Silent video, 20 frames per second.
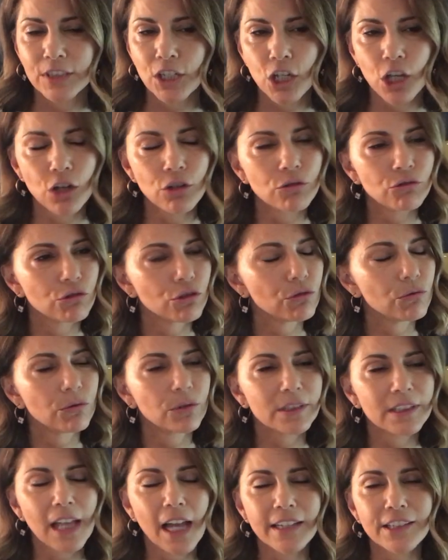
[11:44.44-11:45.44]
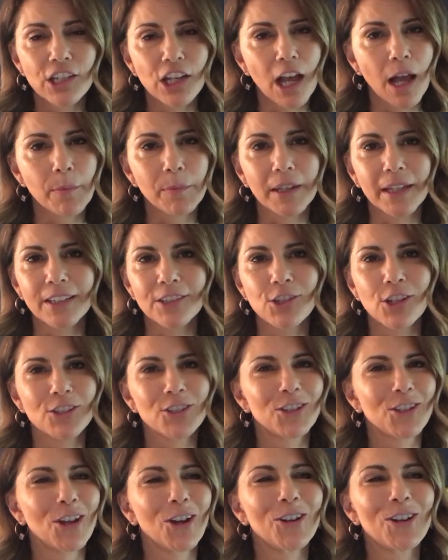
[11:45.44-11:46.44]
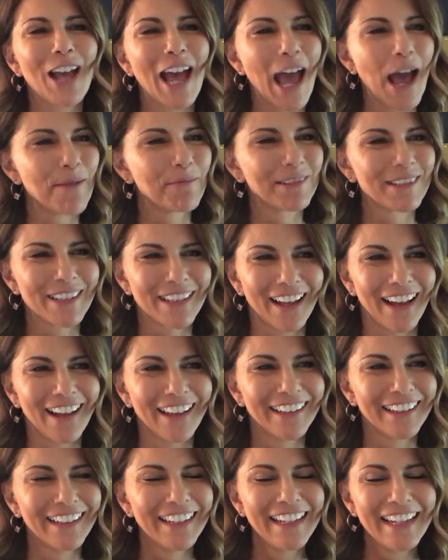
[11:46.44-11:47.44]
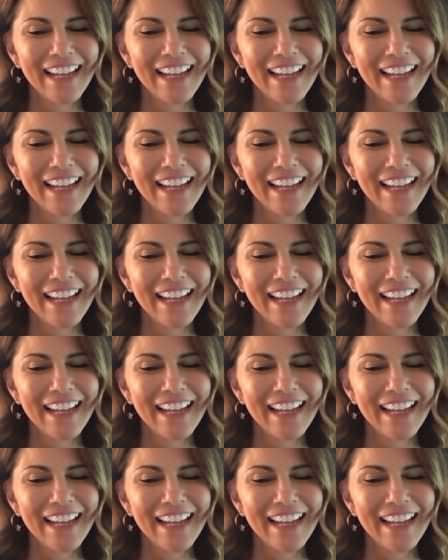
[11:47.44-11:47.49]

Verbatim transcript: go do online shopping. Just go to Amazon.